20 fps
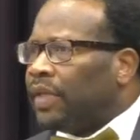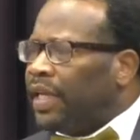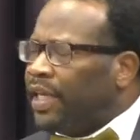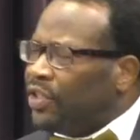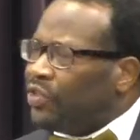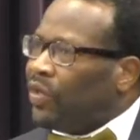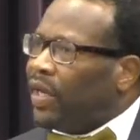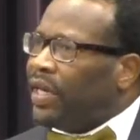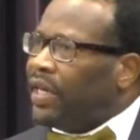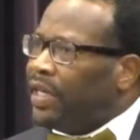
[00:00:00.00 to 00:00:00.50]

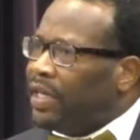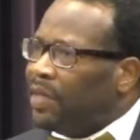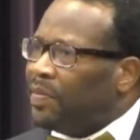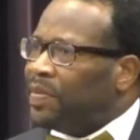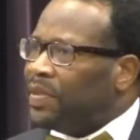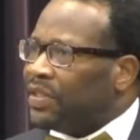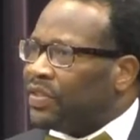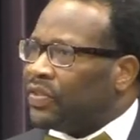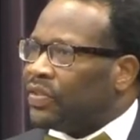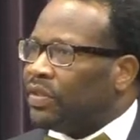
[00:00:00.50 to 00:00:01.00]
He's trying to
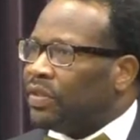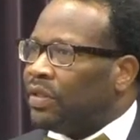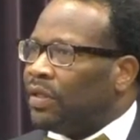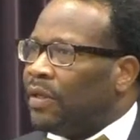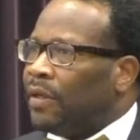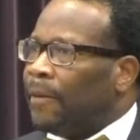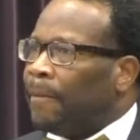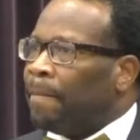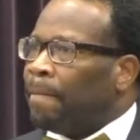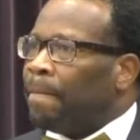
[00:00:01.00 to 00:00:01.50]
help us
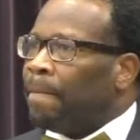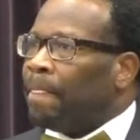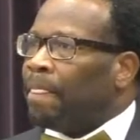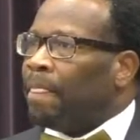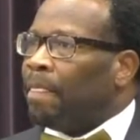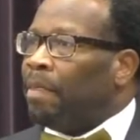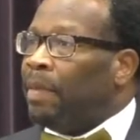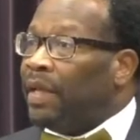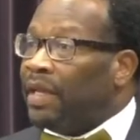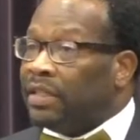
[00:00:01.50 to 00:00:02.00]

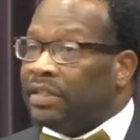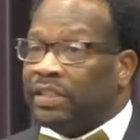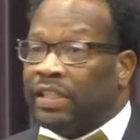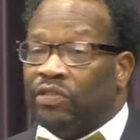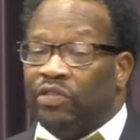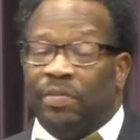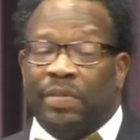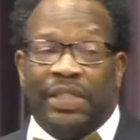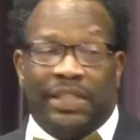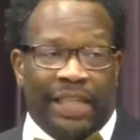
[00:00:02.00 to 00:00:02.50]
because
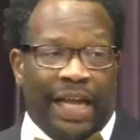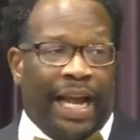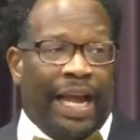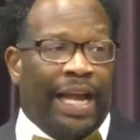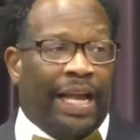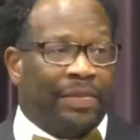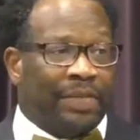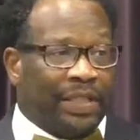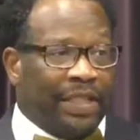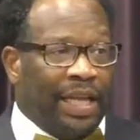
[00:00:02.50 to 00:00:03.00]
there will be
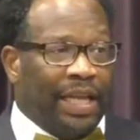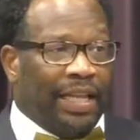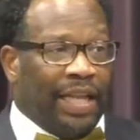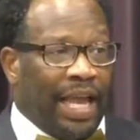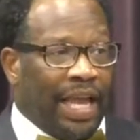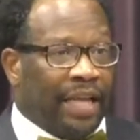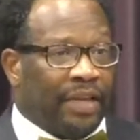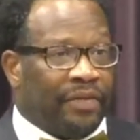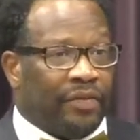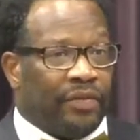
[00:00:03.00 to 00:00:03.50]
times in our
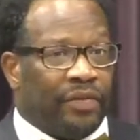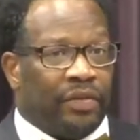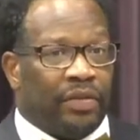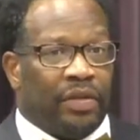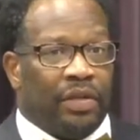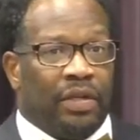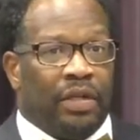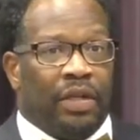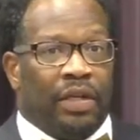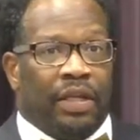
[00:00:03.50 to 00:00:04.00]
life
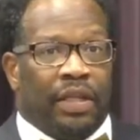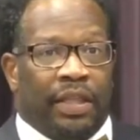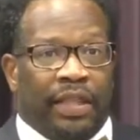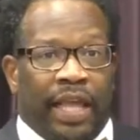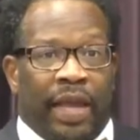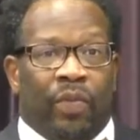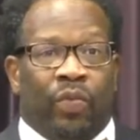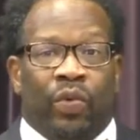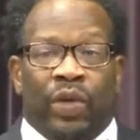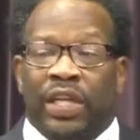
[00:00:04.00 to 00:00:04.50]

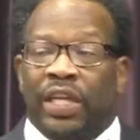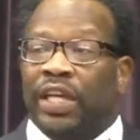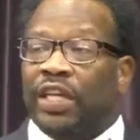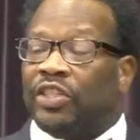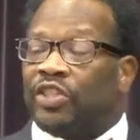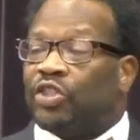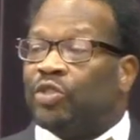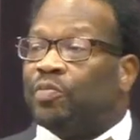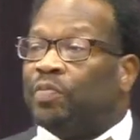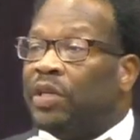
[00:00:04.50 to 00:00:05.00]
that we
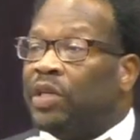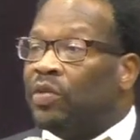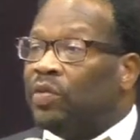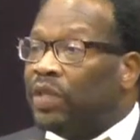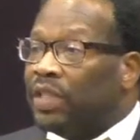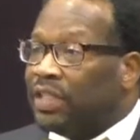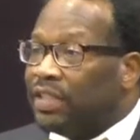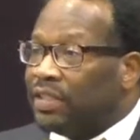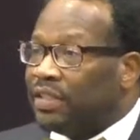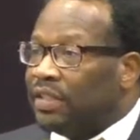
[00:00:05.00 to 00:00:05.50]

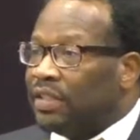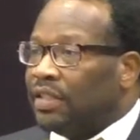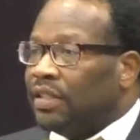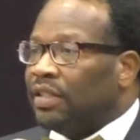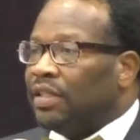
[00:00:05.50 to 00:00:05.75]
experience